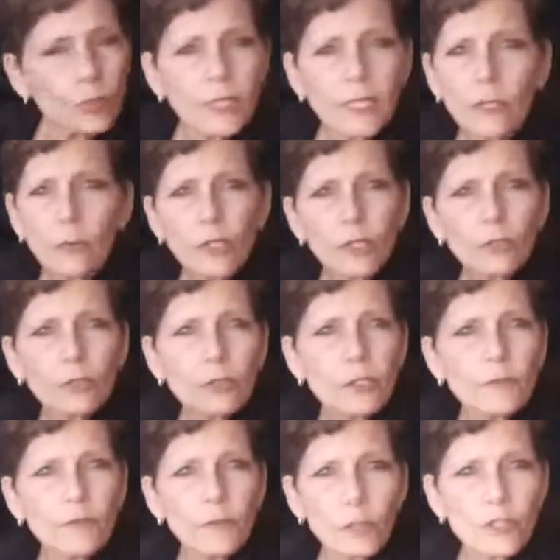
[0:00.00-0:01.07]
really what you're
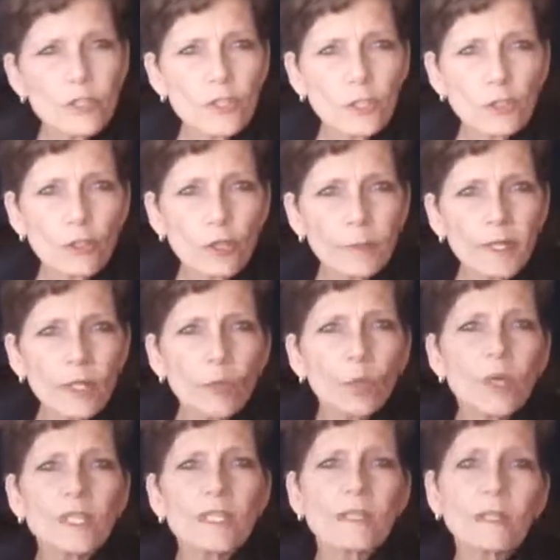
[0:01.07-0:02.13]
looking for is determining
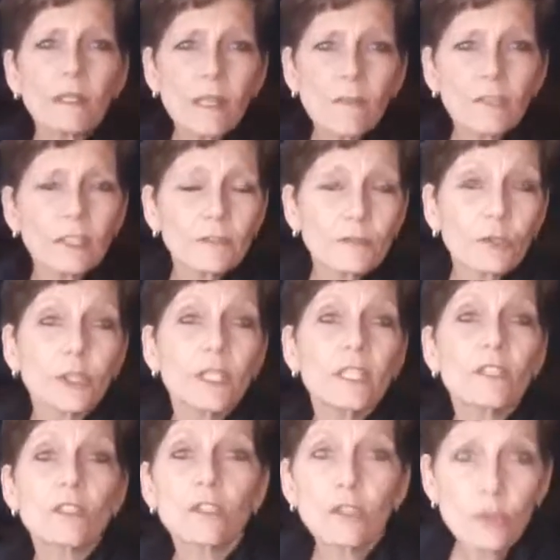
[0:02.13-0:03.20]
what's the level of
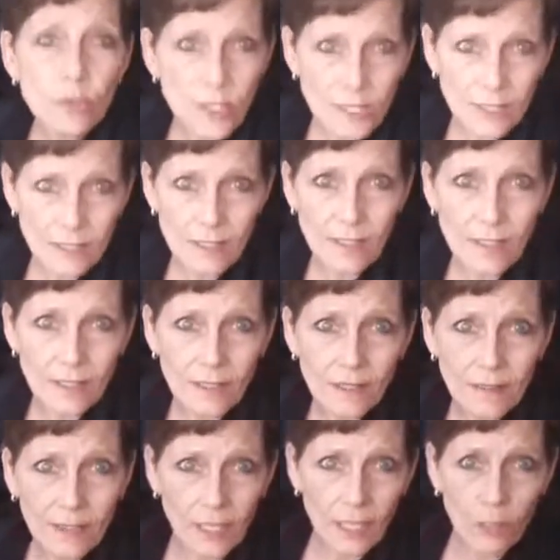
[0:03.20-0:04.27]
translucency
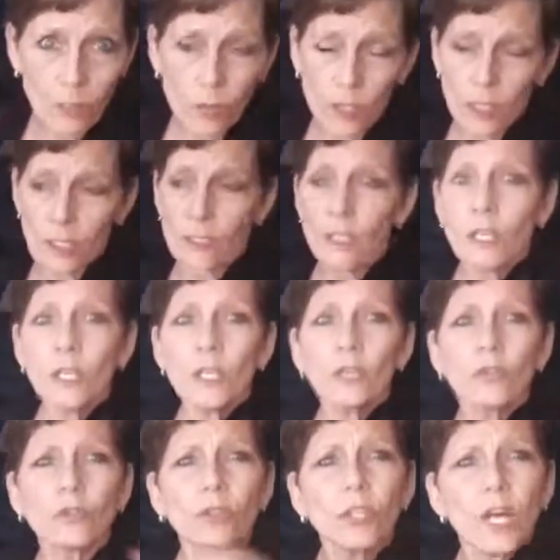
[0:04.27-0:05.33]
that I want.
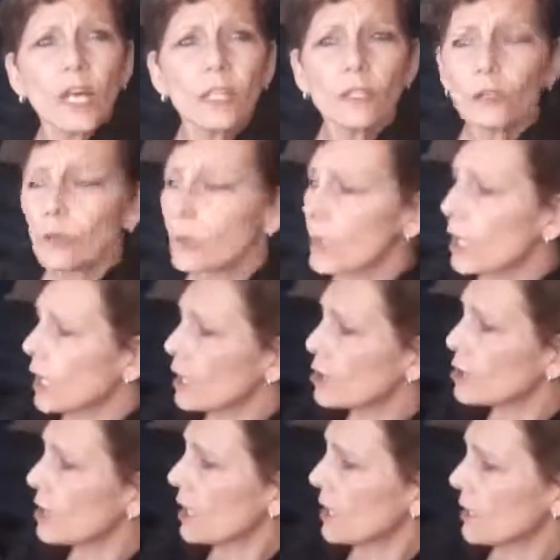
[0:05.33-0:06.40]
Your color
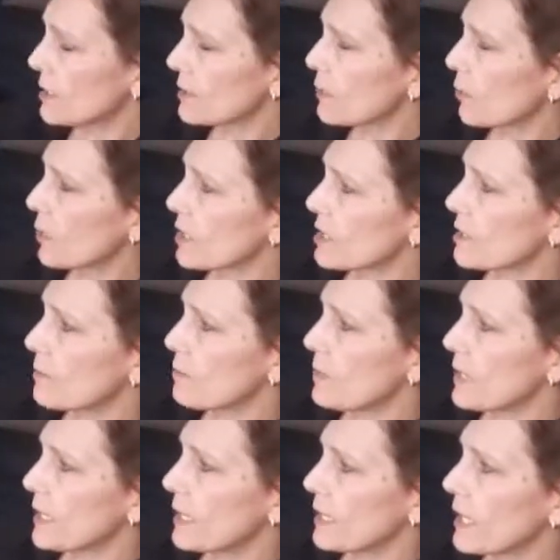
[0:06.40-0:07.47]
wash is going to
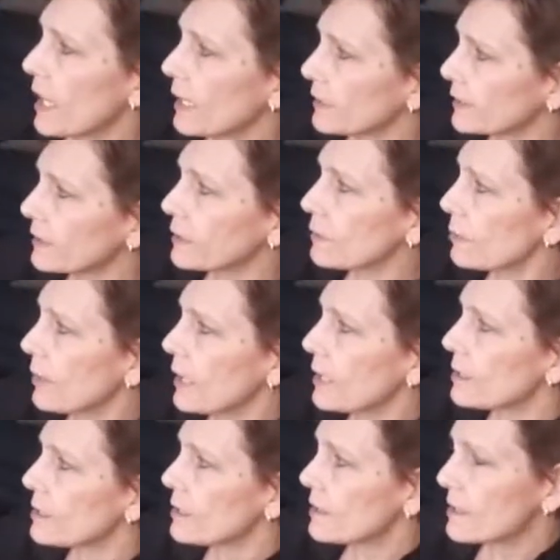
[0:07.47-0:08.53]
be a little
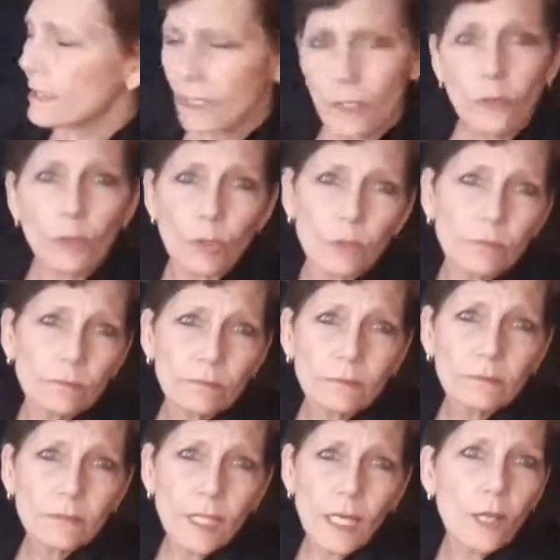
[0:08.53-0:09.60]
bit see-through.
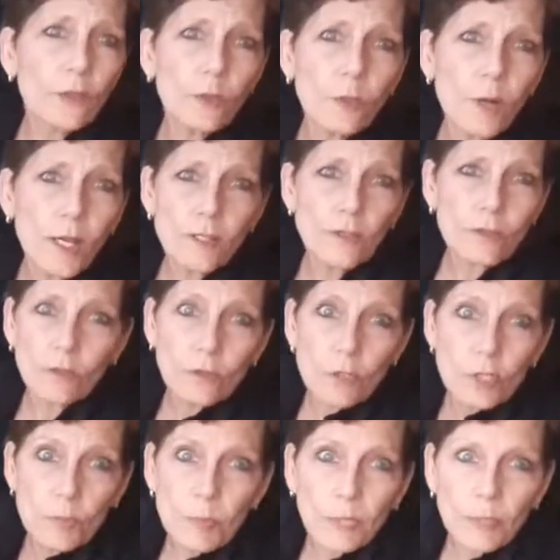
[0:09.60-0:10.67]
Otherwise, you're
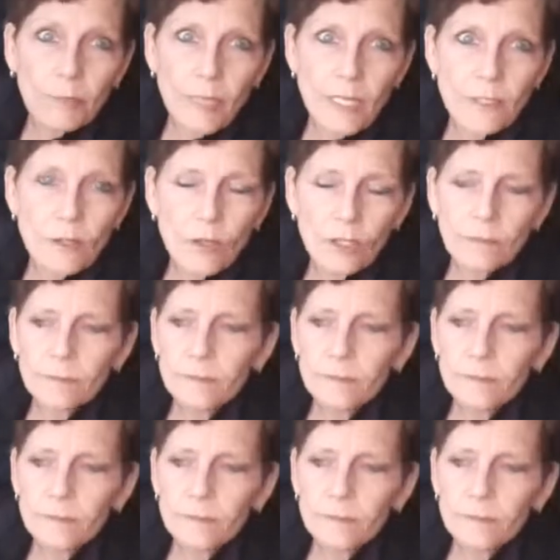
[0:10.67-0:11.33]
just putting paint on.